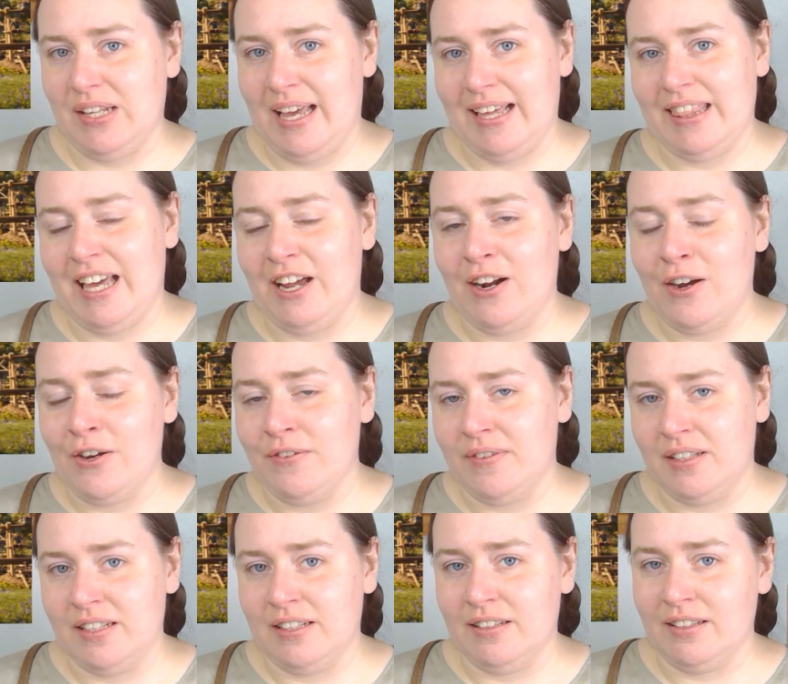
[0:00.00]
like that over
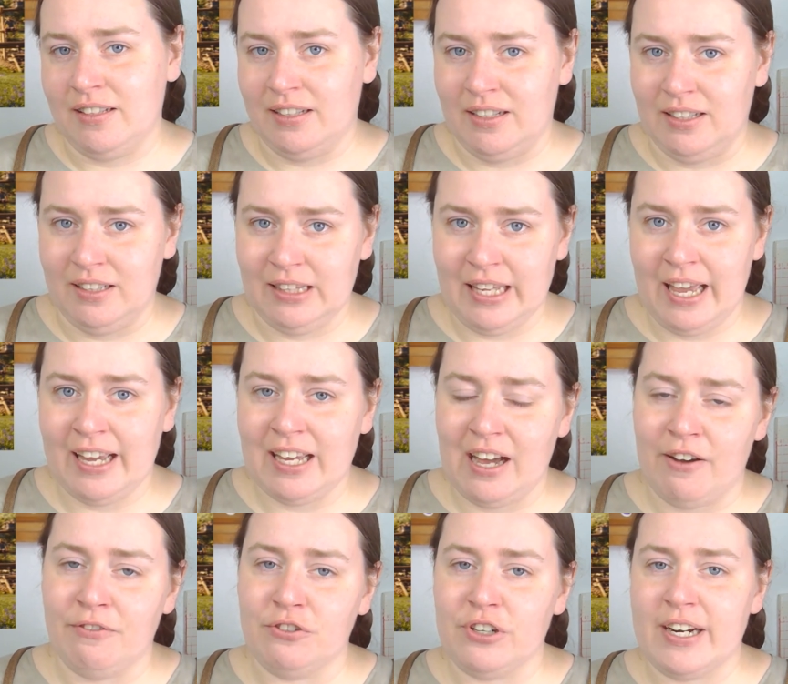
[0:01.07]
the leg
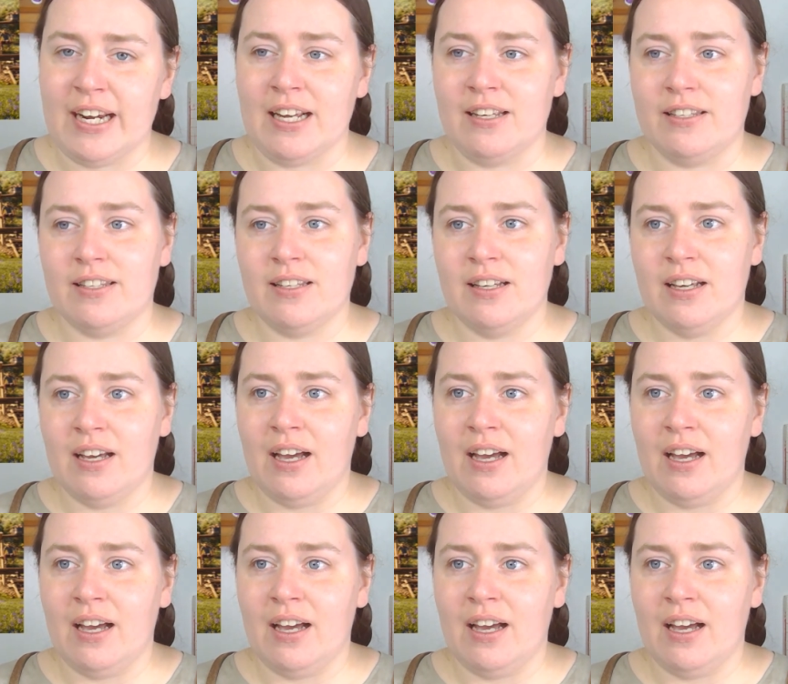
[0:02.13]
coverings.